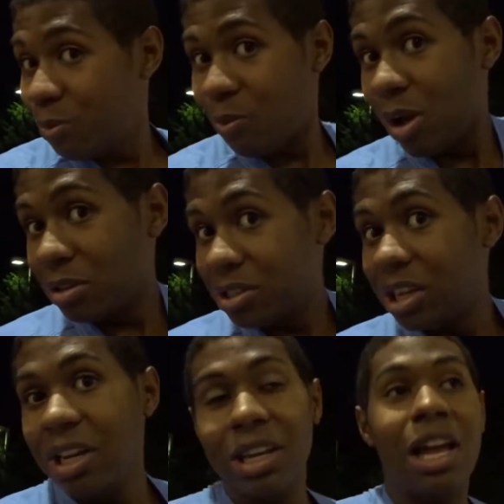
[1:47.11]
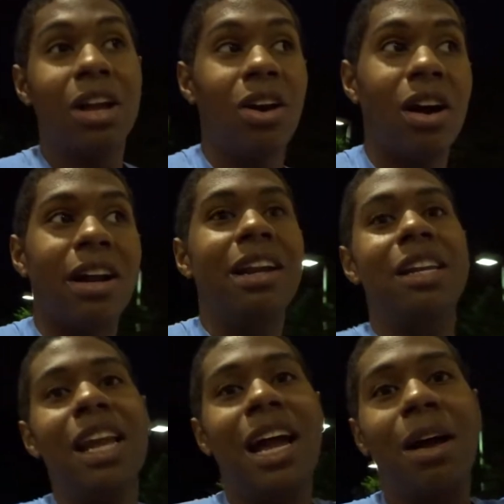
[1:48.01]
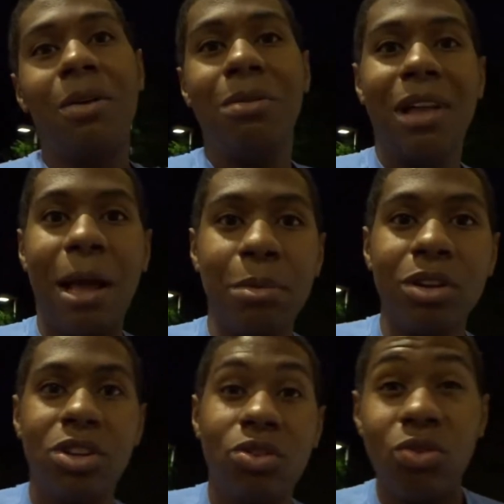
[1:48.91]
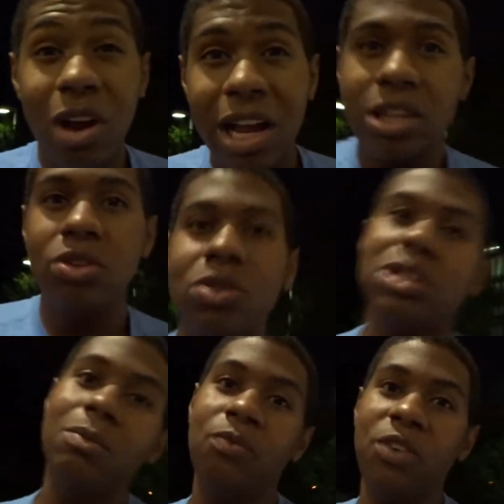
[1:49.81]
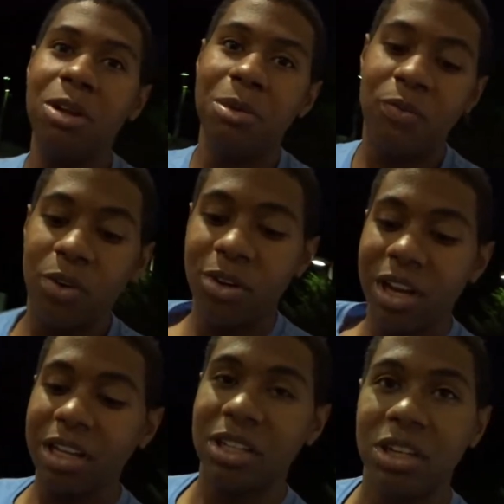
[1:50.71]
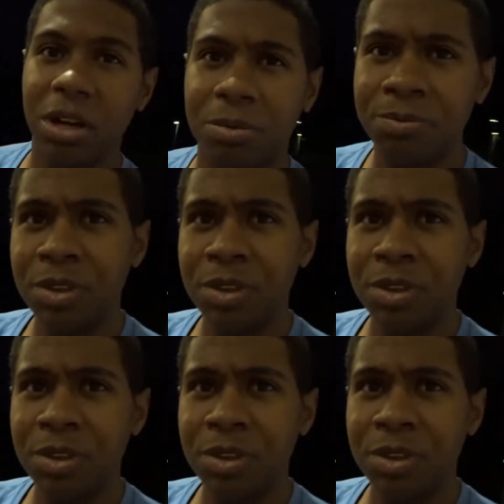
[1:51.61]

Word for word: while sitting in that car. Now, I'm gonna try to do some filming for you guys, you know,